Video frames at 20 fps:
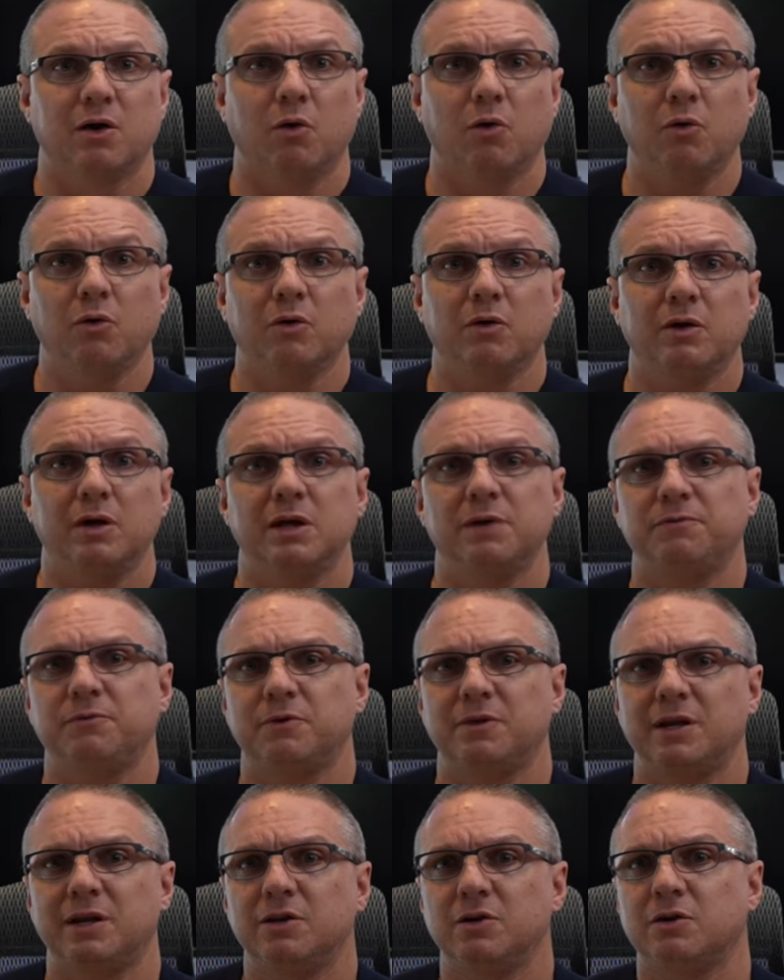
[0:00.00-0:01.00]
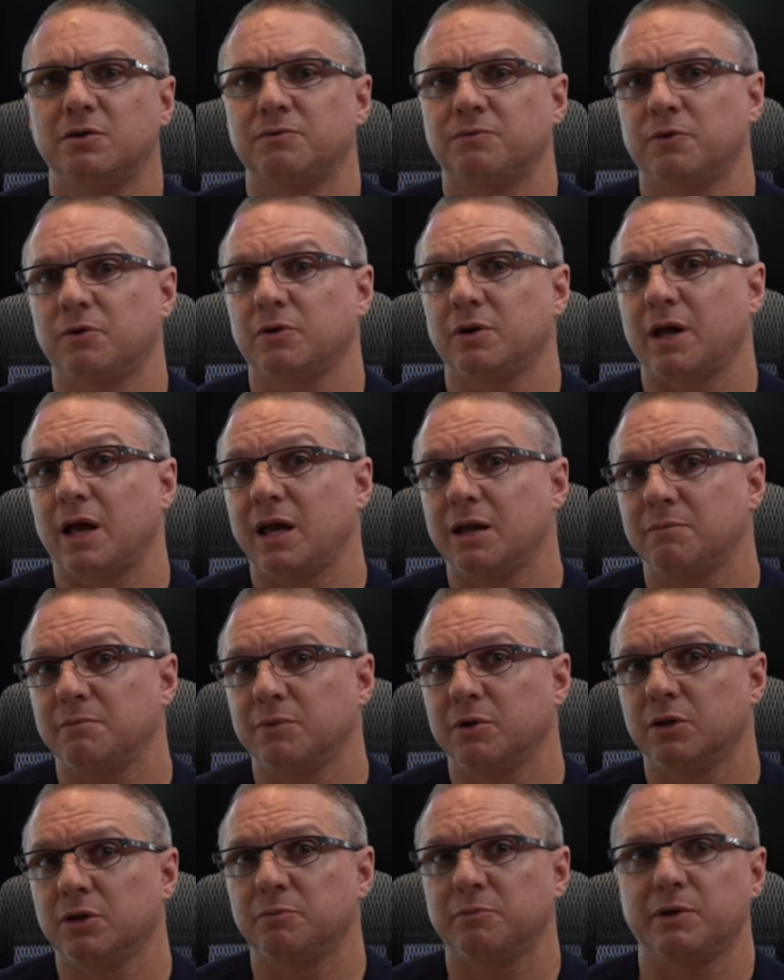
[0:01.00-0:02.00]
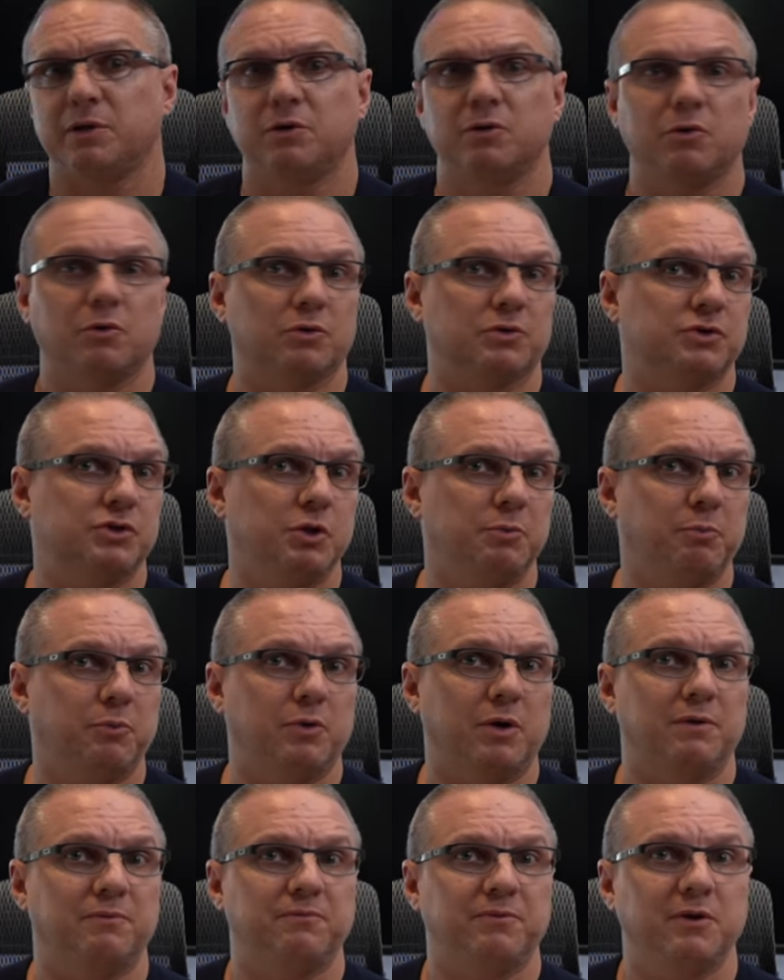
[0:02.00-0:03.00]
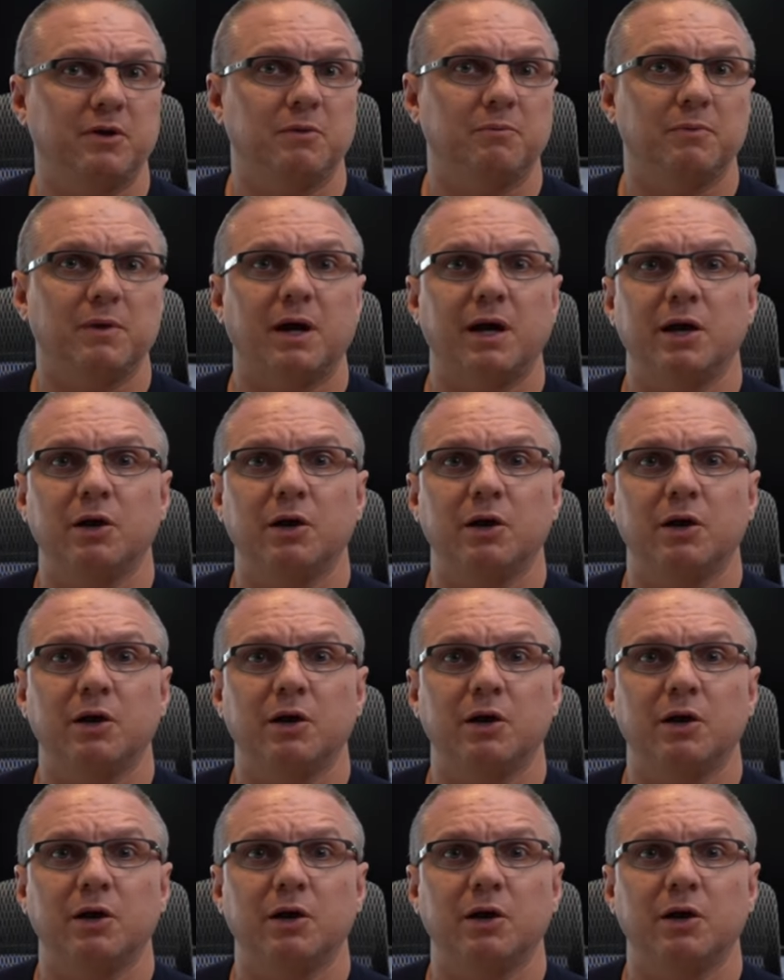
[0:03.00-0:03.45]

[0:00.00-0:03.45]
Or if you need to convert 8 millimeter or Super 8 film,